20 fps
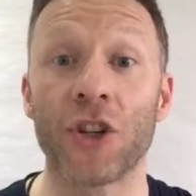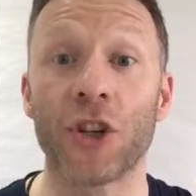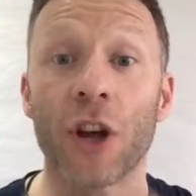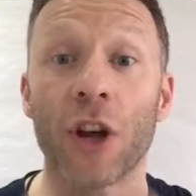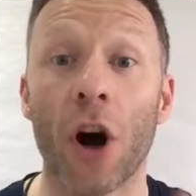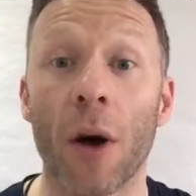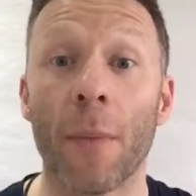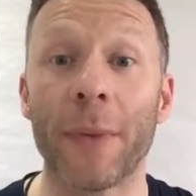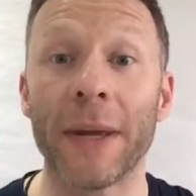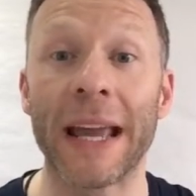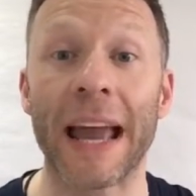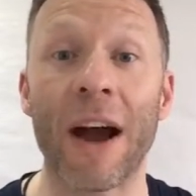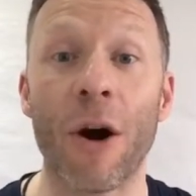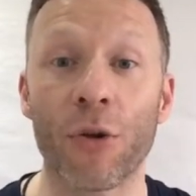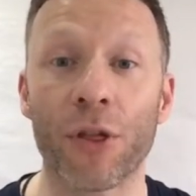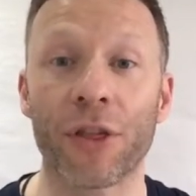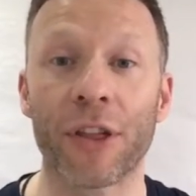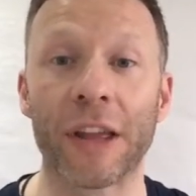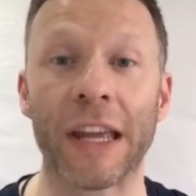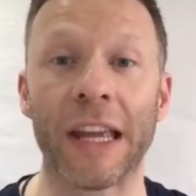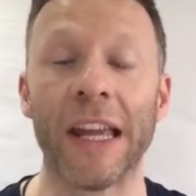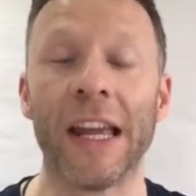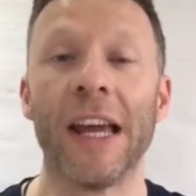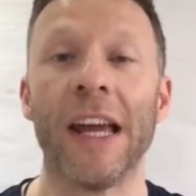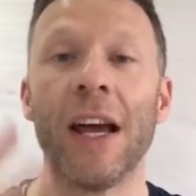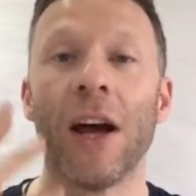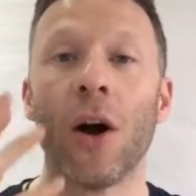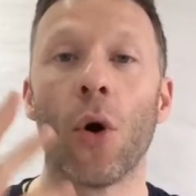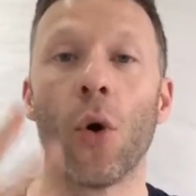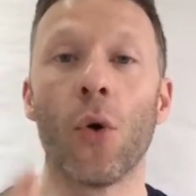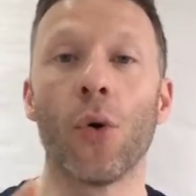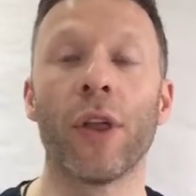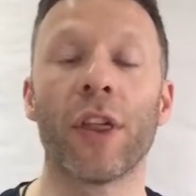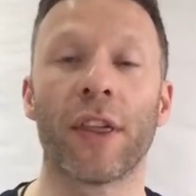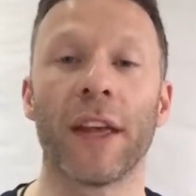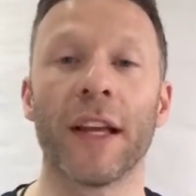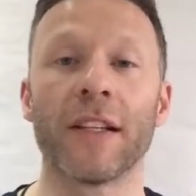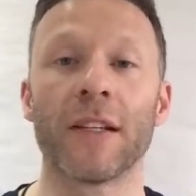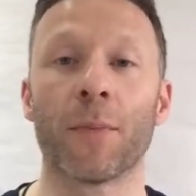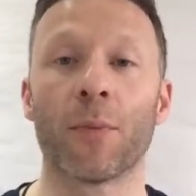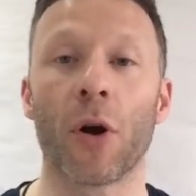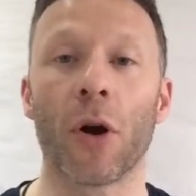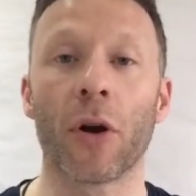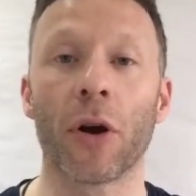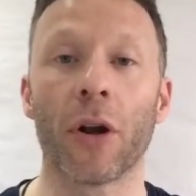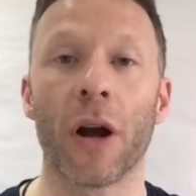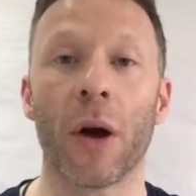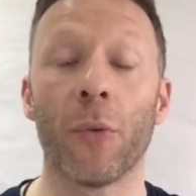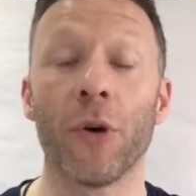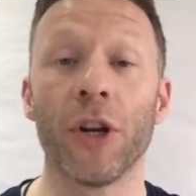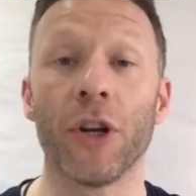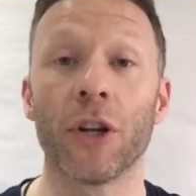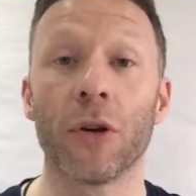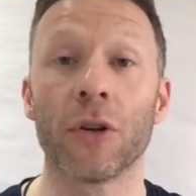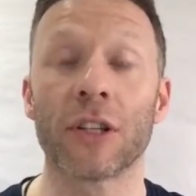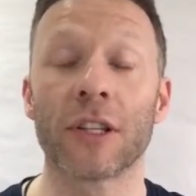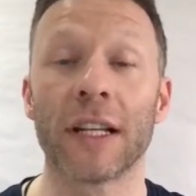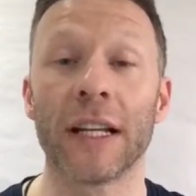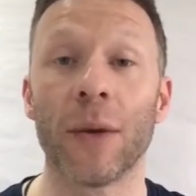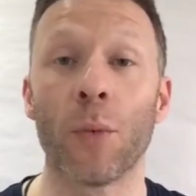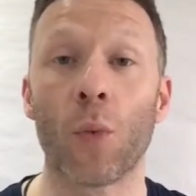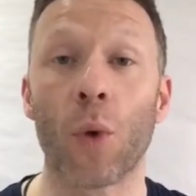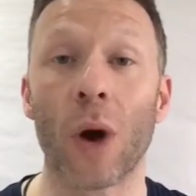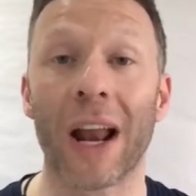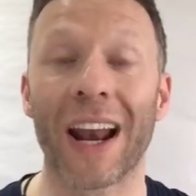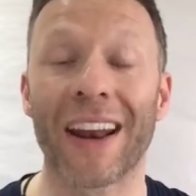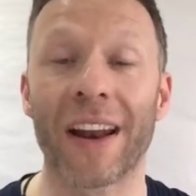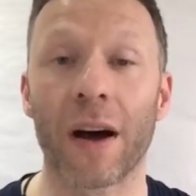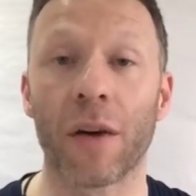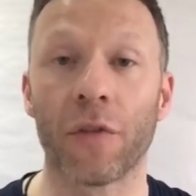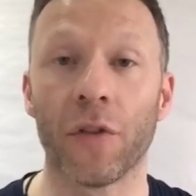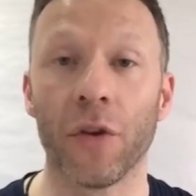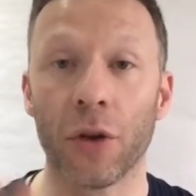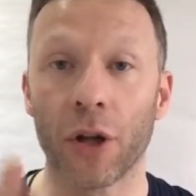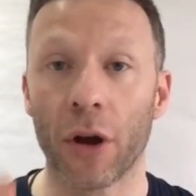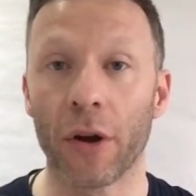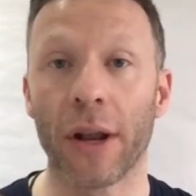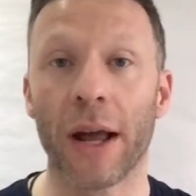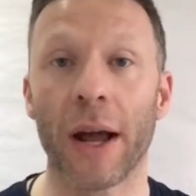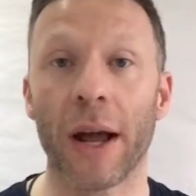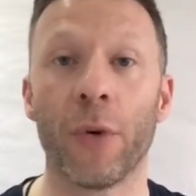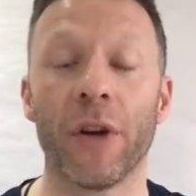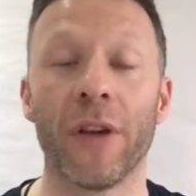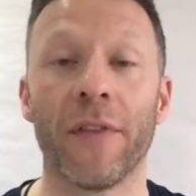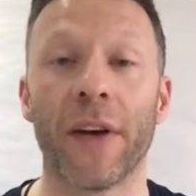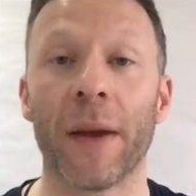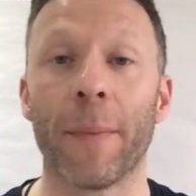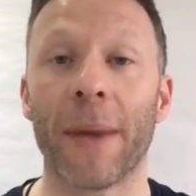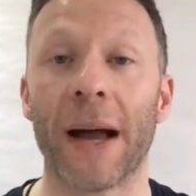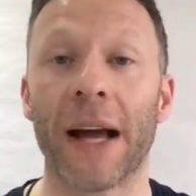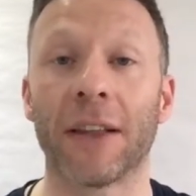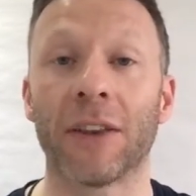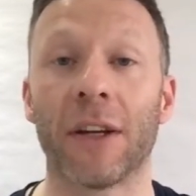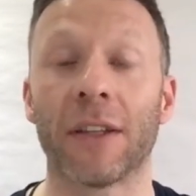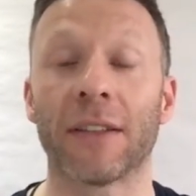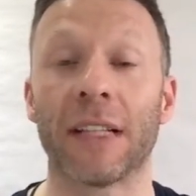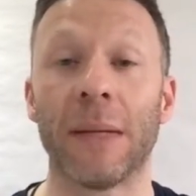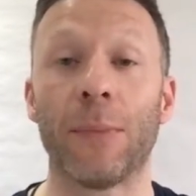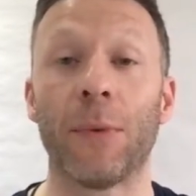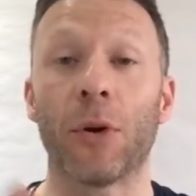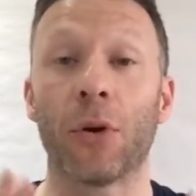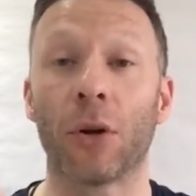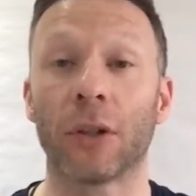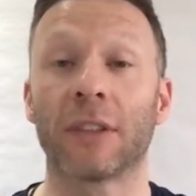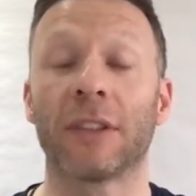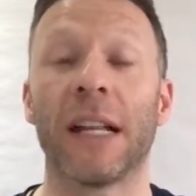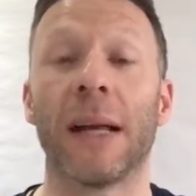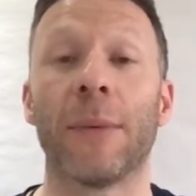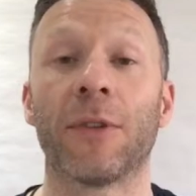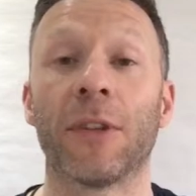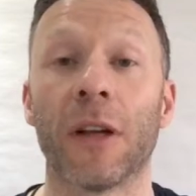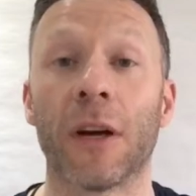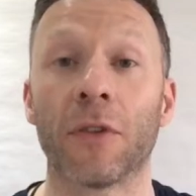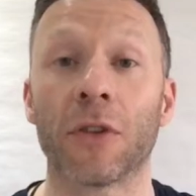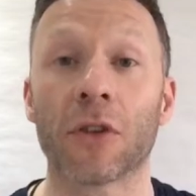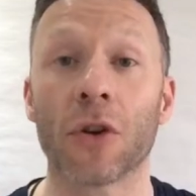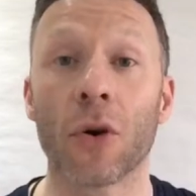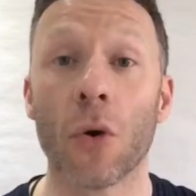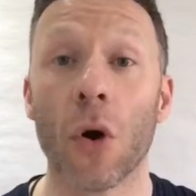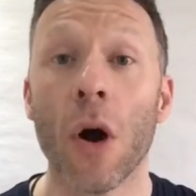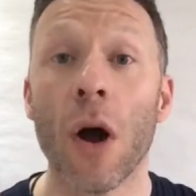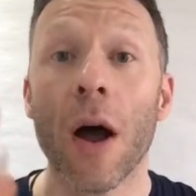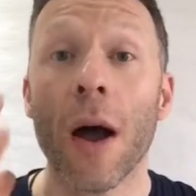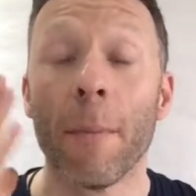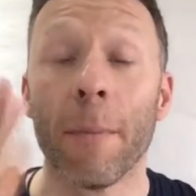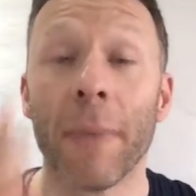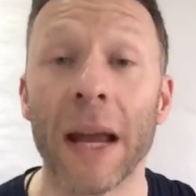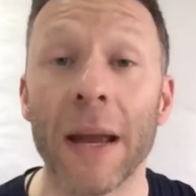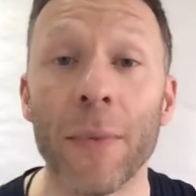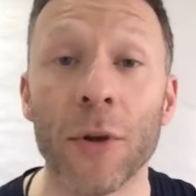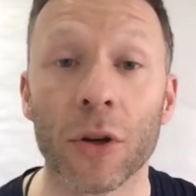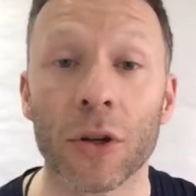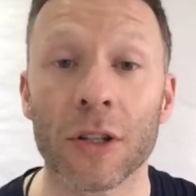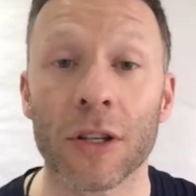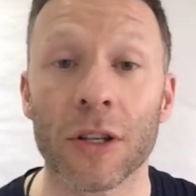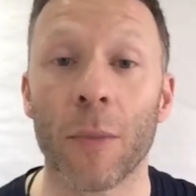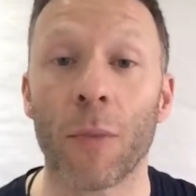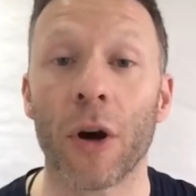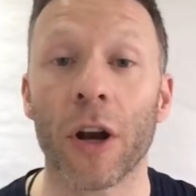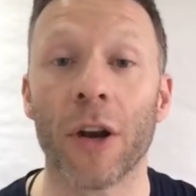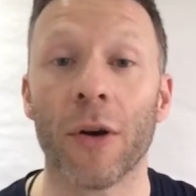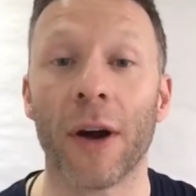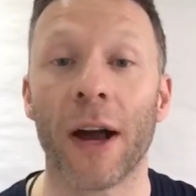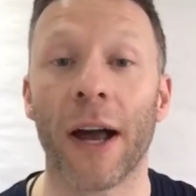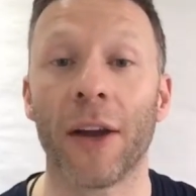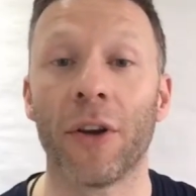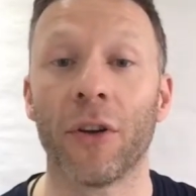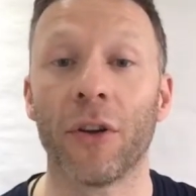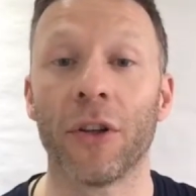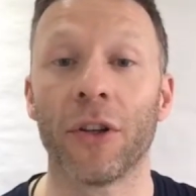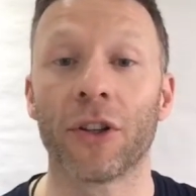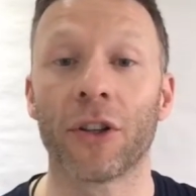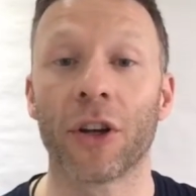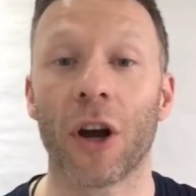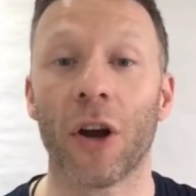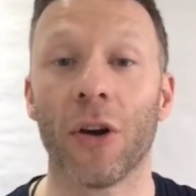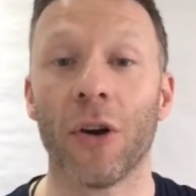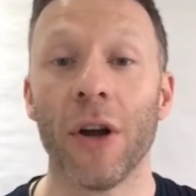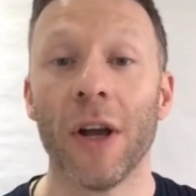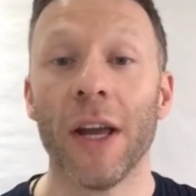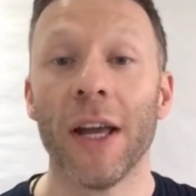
You can't be healthy. All the things are broken up when you don't sleep well enough. You know that when you've had a bad night's sleep or not slept enough at all. Maybe you're someone who had on the show